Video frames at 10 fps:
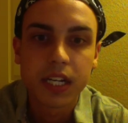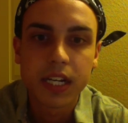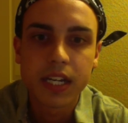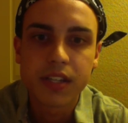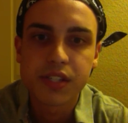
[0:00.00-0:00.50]
I
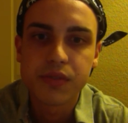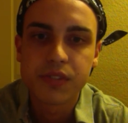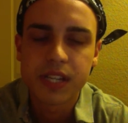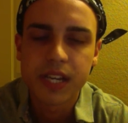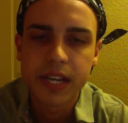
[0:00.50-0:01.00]
guess you'd
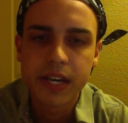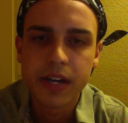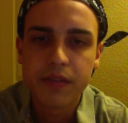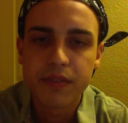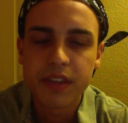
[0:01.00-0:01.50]
say,
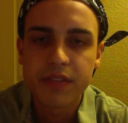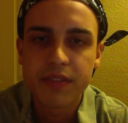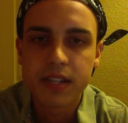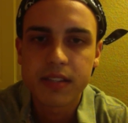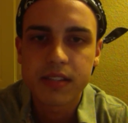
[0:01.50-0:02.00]
of the
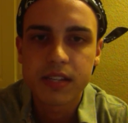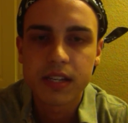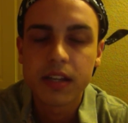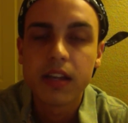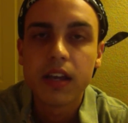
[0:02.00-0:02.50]
events that